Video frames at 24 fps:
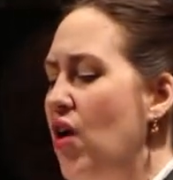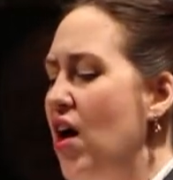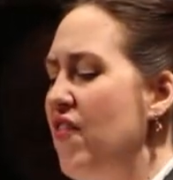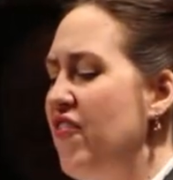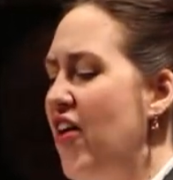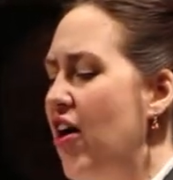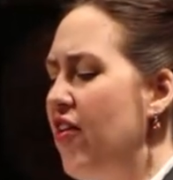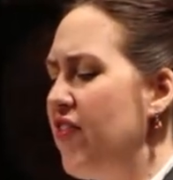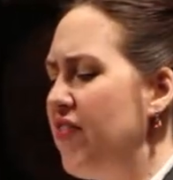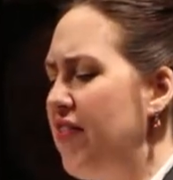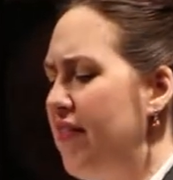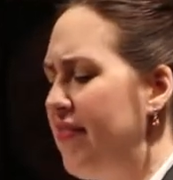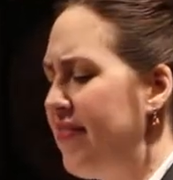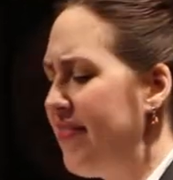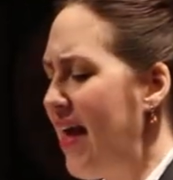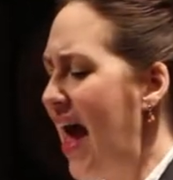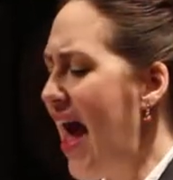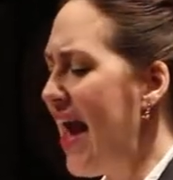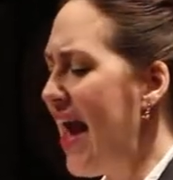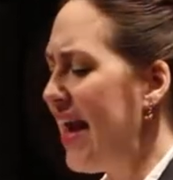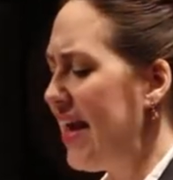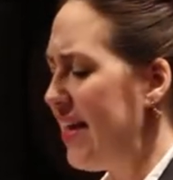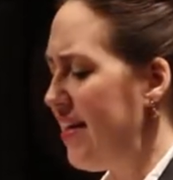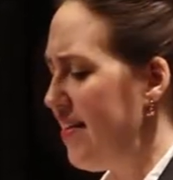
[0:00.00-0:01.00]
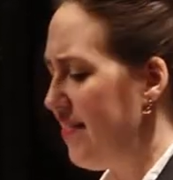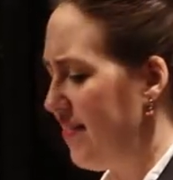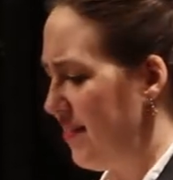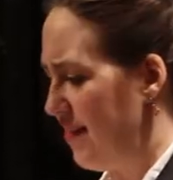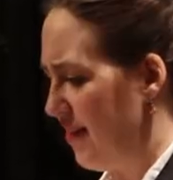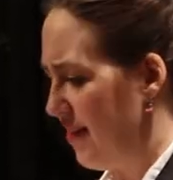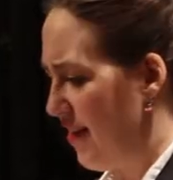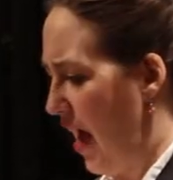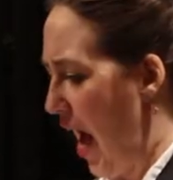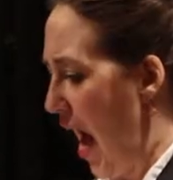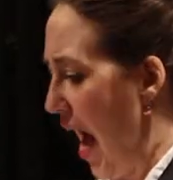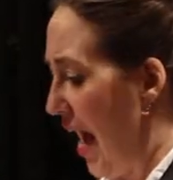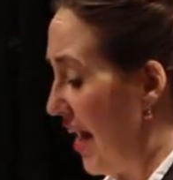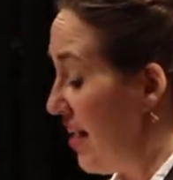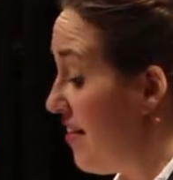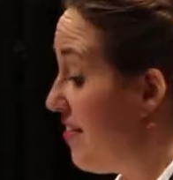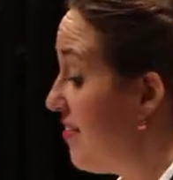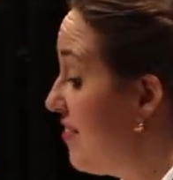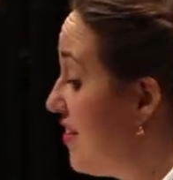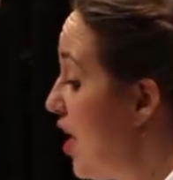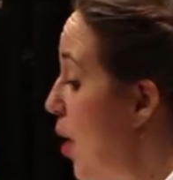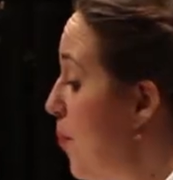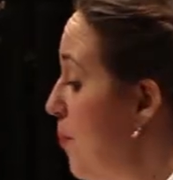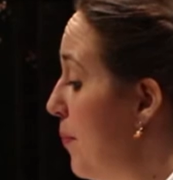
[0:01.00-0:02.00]
are of our society's design,
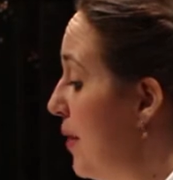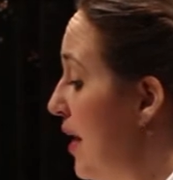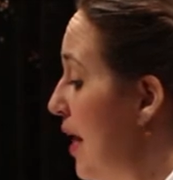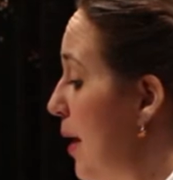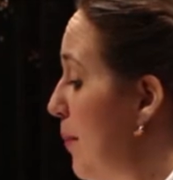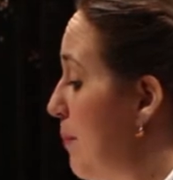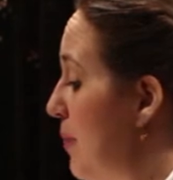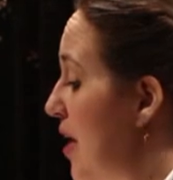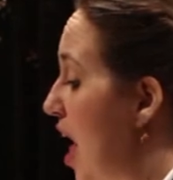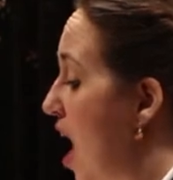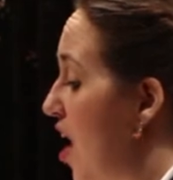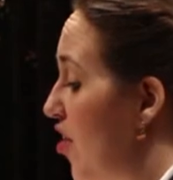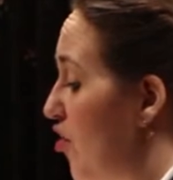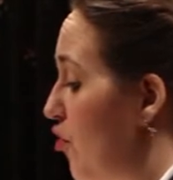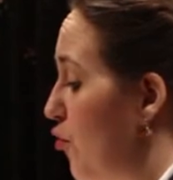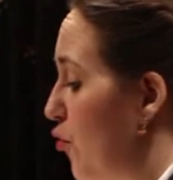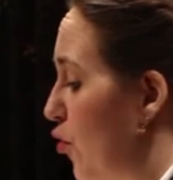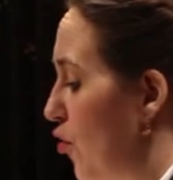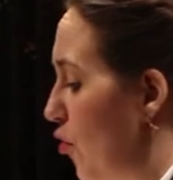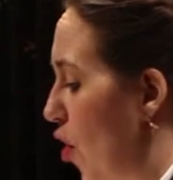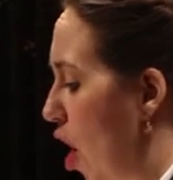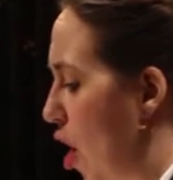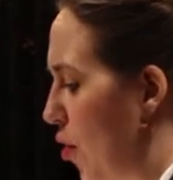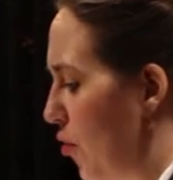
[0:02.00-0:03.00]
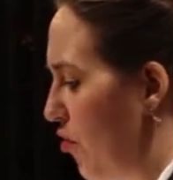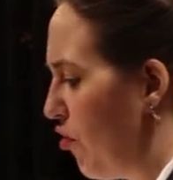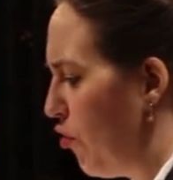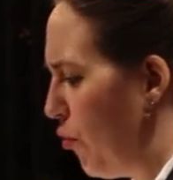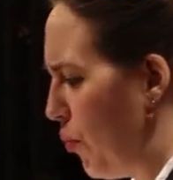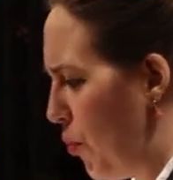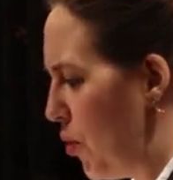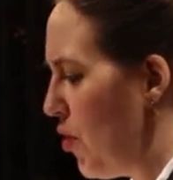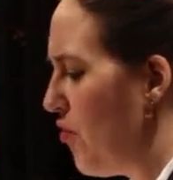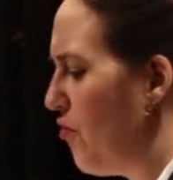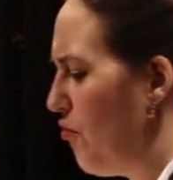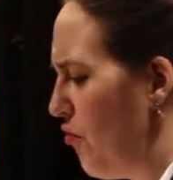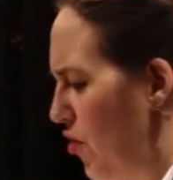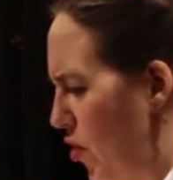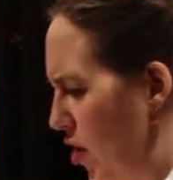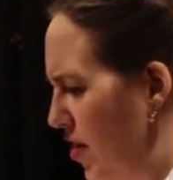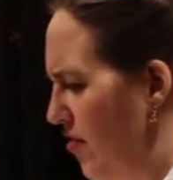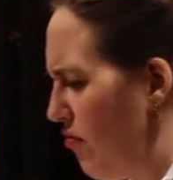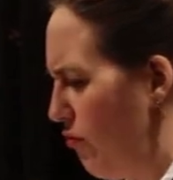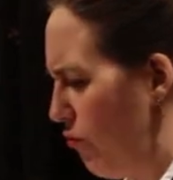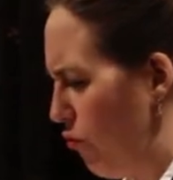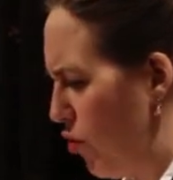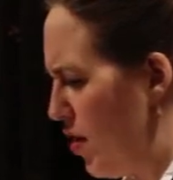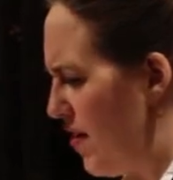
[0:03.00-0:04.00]
stumbling blocks for our free,
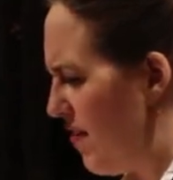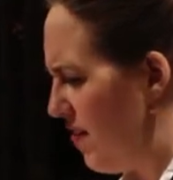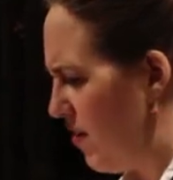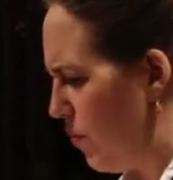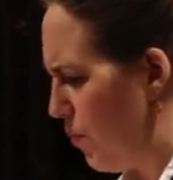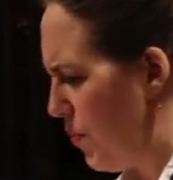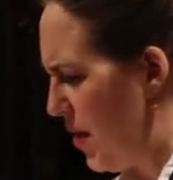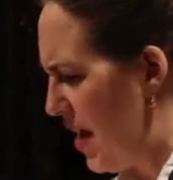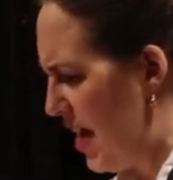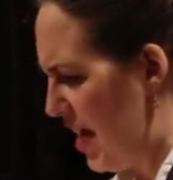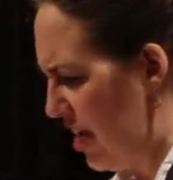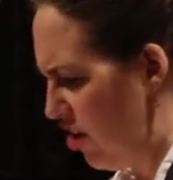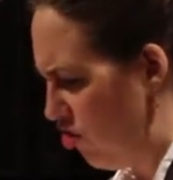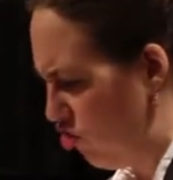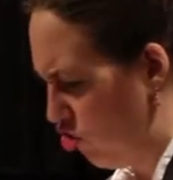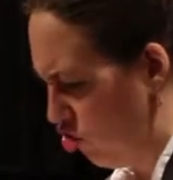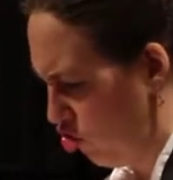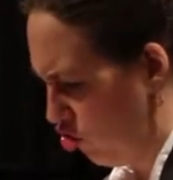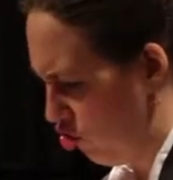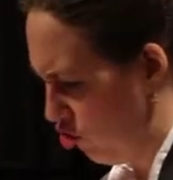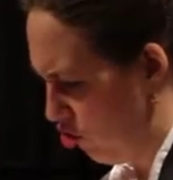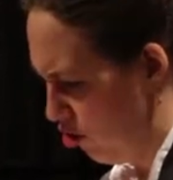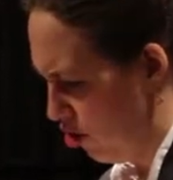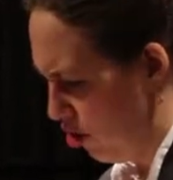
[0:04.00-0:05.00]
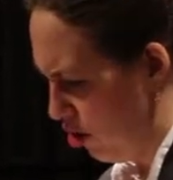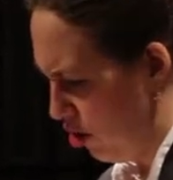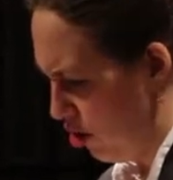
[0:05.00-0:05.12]
free speech.